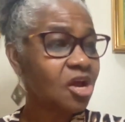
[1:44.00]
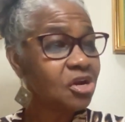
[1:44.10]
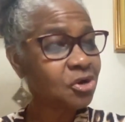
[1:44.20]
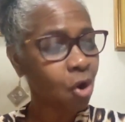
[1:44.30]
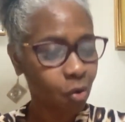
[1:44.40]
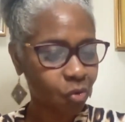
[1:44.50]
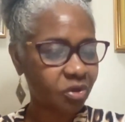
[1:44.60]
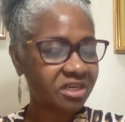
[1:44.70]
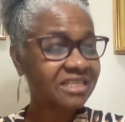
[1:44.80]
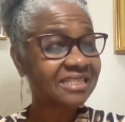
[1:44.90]
Now,
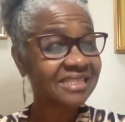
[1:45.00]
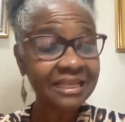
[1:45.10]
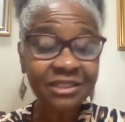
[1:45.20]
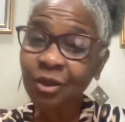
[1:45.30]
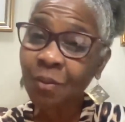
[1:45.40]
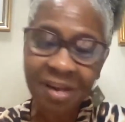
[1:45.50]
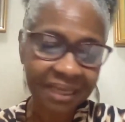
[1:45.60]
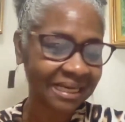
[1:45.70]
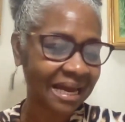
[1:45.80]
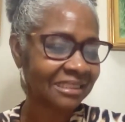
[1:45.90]
send some
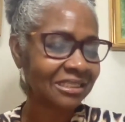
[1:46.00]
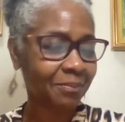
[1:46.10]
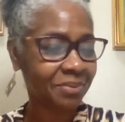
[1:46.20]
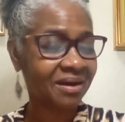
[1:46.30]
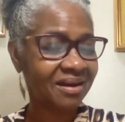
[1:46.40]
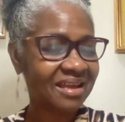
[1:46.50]
man God Joppa